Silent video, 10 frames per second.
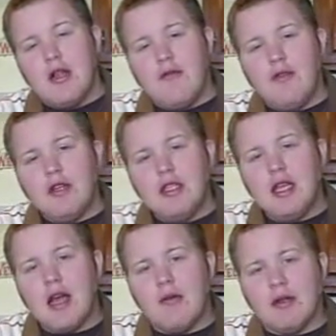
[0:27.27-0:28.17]
The first
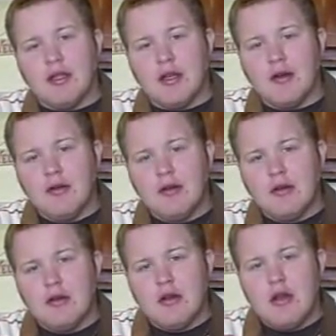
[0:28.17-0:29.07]
thing I would do
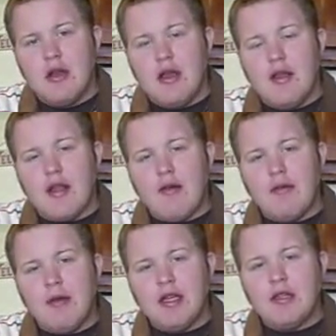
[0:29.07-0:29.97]
is I
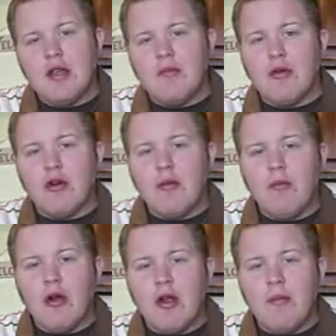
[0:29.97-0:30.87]
would make sure that
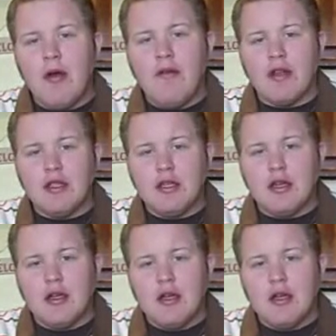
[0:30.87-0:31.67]
Maury Povich